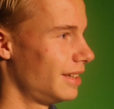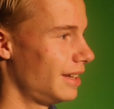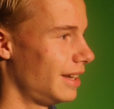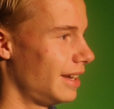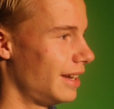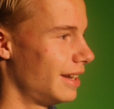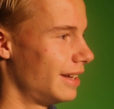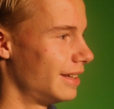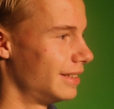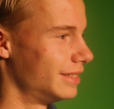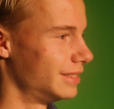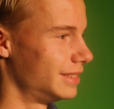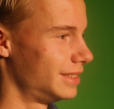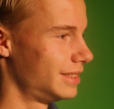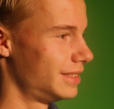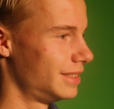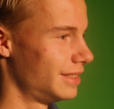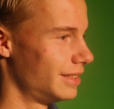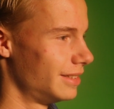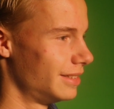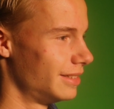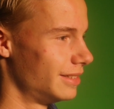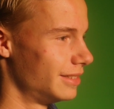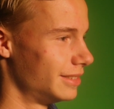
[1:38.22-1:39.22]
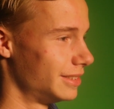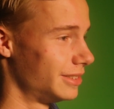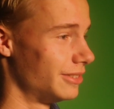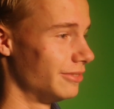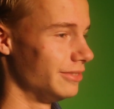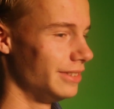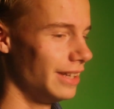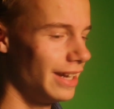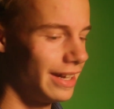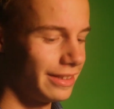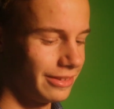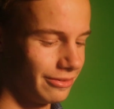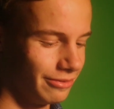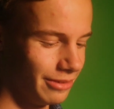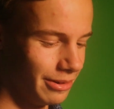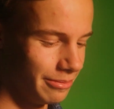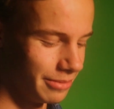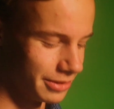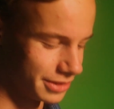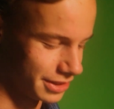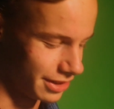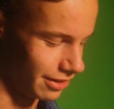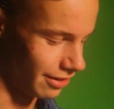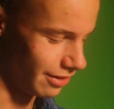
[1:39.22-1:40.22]
And so yeah, the
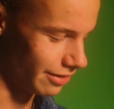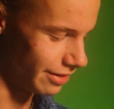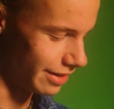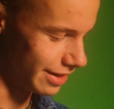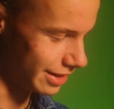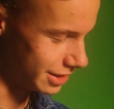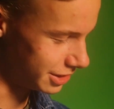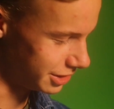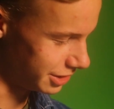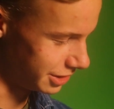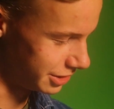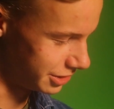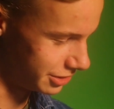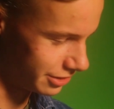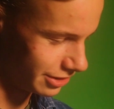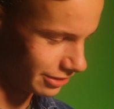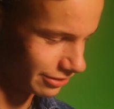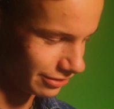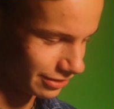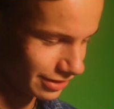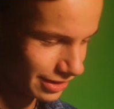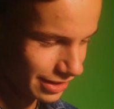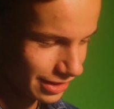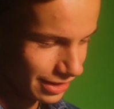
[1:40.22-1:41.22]
rumors are actually true.